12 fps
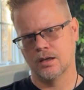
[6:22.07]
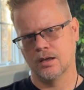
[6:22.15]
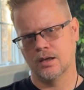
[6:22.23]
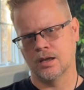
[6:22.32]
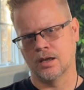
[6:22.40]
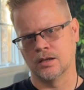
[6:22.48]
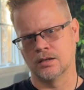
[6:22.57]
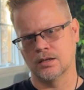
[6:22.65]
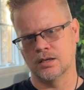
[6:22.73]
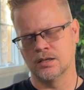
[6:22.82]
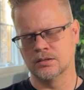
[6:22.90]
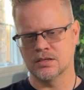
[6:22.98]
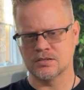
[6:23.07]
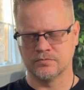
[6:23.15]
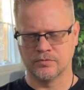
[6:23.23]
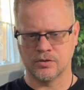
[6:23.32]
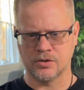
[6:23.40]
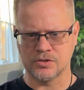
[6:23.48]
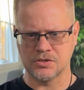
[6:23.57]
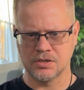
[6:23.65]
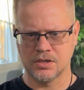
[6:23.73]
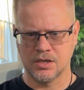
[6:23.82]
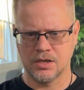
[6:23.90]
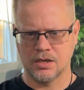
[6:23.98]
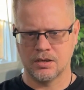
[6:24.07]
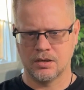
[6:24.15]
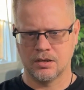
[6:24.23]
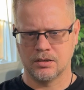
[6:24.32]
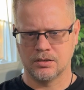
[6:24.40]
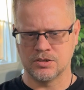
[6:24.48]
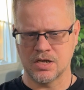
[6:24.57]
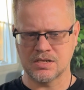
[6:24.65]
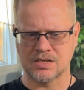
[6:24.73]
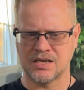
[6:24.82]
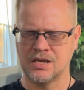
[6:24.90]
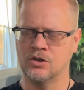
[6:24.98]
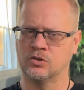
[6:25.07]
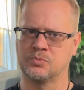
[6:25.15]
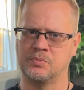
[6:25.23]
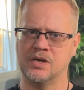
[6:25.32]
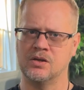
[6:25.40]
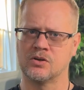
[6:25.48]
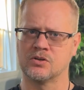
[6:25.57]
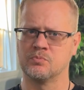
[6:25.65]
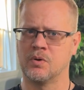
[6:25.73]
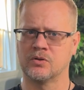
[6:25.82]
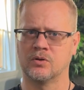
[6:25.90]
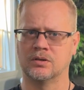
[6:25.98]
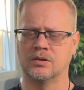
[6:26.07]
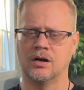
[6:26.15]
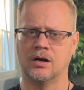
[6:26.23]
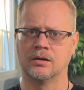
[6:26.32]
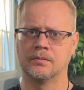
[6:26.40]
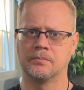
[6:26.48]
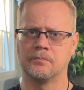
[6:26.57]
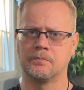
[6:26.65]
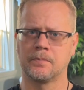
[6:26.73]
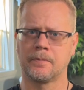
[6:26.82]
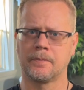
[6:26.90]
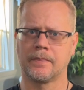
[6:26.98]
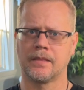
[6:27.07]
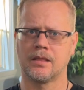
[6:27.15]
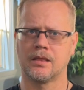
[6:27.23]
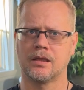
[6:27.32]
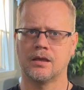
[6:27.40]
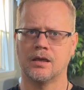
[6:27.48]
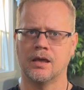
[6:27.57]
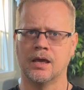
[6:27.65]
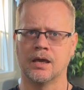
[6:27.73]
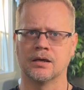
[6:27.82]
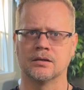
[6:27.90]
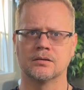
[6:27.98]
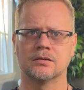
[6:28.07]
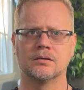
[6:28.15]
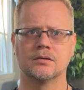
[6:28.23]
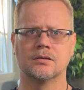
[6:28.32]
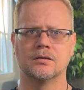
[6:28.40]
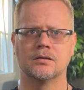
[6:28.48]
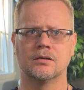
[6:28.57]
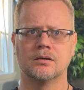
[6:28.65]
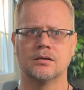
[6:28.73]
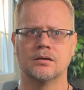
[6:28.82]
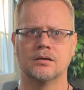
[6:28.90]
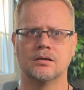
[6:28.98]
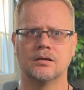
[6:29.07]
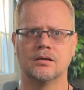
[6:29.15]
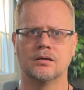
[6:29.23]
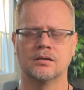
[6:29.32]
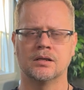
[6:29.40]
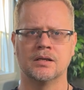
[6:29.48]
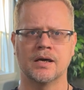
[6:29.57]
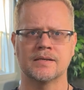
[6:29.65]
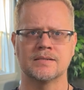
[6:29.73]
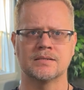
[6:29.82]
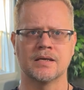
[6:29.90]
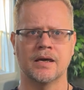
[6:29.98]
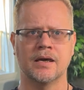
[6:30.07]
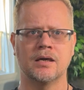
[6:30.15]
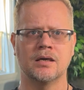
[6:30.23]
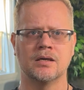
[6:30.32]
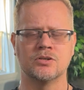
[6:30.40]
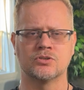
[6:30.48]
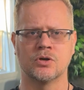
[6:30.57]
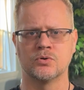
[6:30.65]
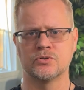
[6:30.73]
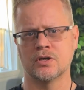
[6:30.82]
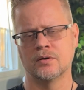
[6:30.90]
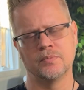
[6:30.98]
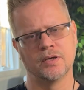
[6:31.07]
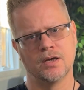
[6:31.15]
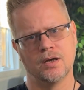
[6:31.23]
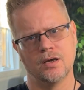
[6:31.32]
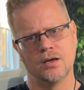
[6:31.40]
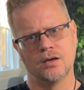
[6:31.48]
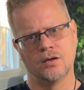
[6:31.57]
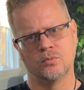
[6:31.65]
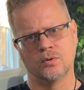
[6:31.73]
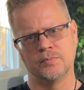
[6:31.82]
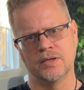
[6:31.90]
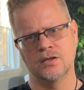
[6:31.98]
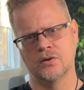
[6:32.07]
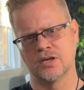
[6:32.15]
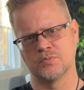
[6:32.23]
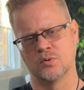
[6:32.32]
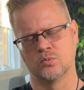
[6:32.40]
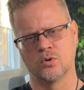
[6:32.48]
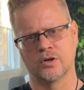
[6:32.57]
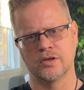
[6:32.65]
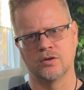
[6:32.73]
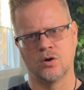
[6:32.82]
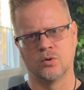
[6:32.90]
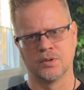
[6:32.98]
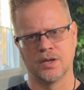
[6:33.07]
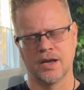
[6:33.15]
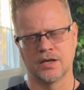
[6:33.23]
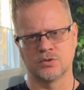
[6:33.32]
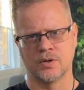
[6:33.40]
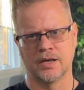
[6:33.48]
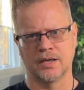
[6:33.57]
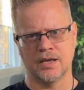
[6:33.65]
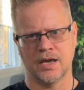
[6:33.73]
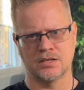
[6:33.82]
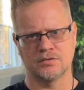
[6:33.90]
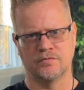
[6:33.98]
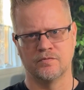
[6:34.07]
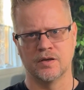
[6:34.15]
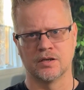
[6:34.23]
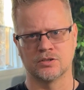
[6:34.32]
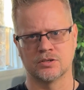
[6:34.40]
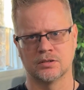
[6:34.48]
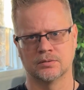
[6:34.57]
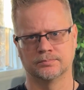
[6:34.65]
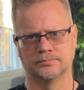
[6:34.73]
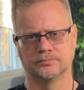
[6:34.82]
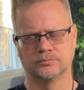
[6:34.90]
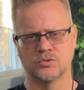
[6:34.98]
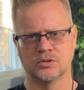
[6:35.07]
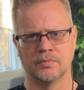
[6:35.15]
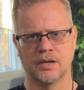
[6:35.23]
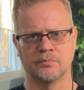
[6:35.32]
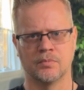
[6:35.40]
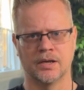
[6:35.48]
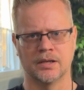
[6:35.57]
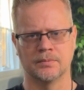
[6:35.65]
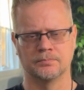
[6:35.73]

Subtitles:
And in this verse, Jesus heals Peter's mother-in-law, and the next day, He shows up where Peter has been working all night trying to catch fish to make money.